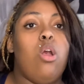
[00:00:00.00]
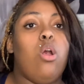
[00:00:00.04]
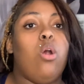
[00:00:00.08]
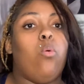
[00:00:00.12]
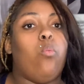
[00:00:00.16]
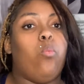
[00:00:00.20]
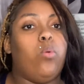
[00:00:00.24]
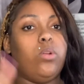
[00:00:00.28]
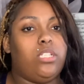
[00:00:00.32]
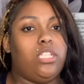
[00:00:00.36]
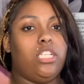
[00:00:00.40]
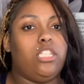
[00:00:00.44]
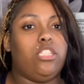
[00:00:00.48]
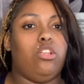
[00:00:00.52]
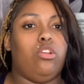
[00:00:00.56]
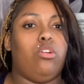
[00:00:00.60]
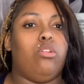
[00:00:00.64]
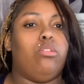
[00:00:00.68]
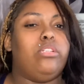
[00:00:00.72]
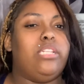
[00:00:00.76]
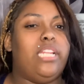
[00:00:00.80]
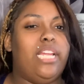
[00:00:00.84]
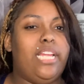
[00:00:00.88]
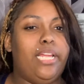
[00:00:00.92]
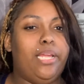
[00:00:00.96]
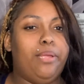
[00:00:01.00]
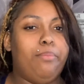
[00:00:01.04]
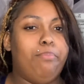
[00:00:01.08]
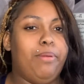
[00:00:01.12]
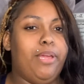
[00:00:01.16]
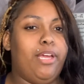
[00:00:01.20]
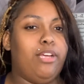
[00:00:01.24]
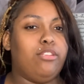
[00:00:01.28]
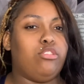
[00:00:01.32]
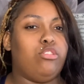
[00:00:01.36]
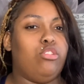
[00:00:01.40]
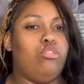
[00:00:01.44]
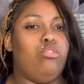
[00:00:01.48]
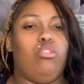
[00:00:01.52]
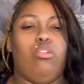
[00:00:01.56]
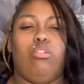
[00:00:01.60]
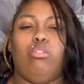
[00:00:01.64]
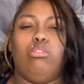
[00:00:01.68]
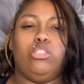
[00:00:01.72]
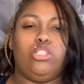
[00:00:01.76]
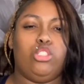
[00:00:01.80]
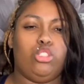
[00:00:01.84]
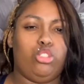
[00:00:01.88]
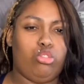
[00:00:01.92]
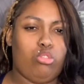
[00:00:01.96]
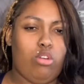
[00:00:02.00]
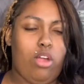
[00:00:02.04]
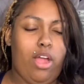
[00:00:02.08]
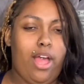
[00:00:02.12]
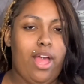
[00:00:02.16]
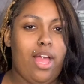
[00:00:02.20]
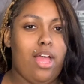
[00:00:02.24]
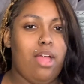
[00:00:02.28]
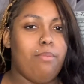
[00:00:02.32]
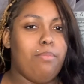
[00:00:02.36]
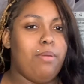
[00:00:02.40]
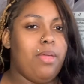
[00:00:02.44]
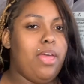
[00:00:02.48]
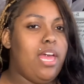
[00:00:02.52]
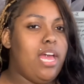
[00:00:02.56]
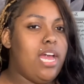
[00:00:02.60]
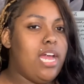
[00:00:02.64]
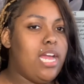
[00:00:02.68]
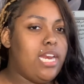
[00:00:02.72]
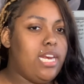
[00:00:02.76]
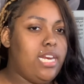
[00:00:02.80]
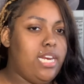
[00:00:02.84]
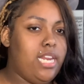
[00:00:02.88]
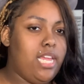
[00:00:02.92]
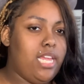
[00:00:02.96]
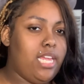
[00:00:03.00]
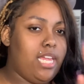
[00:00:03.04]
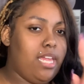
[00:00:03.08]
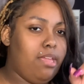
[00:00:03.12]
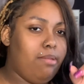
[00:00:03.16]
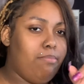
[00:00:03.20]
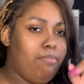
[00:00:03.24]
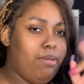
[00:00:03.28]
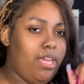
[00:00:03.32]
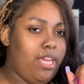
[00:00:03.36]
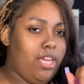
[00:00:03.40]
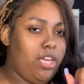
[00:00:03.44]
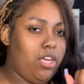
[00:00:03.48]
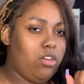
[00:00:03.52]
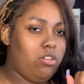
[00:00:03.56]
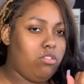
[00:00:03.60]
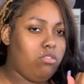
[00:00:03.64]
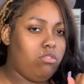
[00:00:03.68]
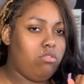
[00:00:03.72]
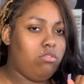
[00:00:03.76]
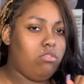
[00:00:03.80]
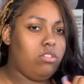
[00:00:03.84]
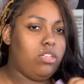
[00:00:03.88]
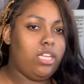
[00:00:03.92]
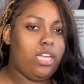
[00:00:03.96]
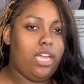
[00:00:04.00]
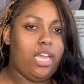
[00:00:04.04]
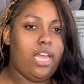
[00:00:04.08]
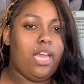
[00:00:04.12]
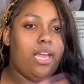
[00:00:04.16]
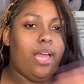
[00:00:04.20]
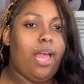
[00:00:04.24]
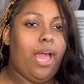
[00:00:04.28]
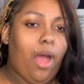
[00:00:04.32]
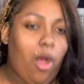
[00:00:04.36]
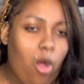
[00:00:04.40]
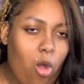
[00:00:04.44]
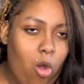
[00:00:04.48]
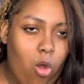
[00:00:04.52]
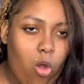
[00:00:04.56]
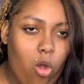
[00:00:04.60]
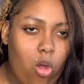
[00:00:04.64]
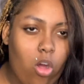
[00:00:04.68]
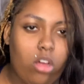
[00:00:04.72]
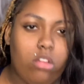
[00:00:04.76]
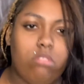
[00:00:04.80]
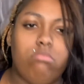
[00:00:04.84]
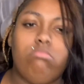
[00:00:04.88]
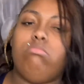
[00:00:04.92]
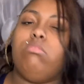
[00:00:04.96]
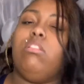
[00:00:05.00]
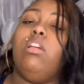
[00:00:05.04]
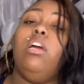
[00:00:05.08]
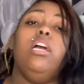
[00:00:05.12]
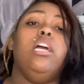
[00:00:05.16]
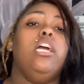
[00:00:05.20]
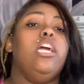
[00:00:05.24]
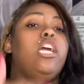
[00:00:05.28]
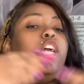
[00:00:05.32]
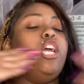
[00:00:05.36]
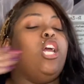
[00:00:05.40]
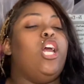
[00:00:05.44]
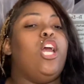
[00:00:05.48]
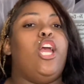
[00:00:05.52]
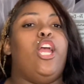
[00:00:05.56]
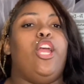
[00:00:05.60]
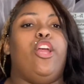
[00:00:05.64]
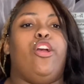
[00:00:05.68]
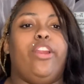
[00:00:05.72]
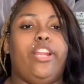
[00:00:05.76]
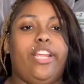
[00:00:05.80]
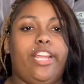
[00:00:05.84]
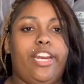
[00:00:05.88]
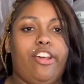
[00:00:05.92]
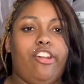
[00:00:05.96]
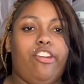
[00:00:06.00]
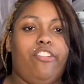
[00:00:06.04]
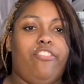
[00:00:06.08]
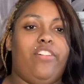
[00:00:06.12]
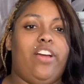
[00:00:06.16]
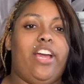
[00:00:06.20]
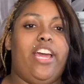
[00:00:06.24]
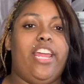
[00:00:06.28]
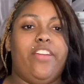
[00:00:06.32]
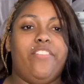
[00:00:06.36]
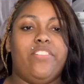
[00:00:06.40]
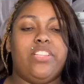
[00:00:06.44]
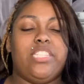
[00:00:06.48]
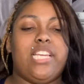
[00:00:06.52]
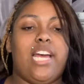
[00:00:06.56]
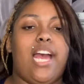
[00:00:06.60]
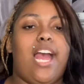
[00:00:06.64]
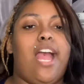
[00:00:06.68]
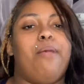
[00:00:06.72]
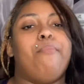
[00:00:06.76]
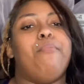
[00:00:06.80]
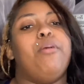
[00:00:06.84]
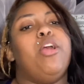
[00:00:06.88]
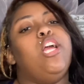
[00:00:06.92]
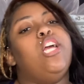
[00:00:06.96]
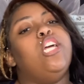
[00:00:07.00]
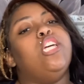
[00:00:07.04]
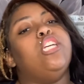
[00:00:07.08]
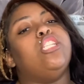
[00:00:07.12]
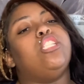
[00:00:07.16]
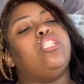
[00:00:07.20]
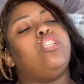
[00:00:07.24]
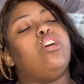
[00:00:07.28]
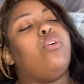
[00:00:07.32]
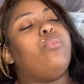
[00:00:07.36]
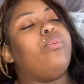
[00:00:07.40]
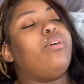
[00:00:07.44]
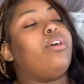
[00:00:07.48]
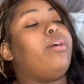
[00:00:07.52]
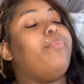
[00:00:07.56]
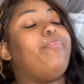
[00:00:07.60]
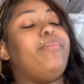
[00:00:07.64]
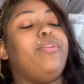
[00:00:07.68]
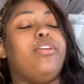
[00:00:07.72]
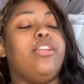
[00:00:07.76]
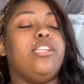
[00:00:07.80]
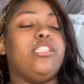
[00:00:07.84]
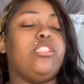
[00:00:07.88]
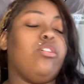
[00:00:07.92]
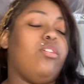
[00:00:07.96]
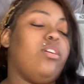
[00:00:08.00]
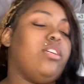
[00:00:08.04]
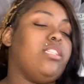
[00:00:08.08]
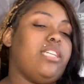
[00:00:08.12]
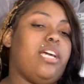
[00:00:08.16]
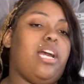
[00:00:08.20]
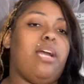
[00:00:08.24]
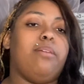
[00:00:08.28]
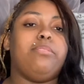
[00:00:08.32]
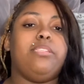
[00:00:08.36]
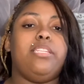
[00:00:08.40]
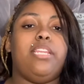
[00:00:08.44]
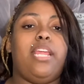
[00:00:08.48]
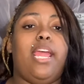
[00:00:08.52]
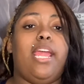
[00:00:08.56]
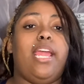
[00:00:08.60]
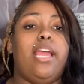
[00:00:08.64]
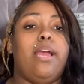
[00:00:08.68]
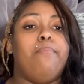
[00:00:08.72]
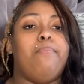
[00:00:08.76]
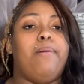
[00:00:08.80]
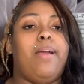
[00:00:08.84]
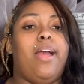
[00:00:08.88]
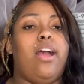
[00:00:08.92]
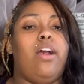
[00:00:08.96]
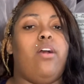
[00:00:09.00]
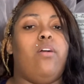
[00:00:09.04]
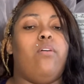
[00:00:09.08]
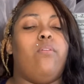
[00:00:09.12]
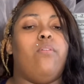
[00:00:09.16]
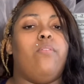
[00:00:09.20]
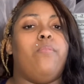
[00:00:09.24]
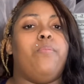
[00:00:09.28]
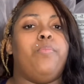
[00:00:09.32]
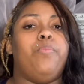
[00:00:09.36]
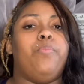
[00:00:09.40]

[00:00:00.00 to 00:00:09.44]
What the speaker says: with that little dingy bell. So you gonna subscribe, dingy bell, all. You're gonna get notified every time. So we're gonna be doing a story time today about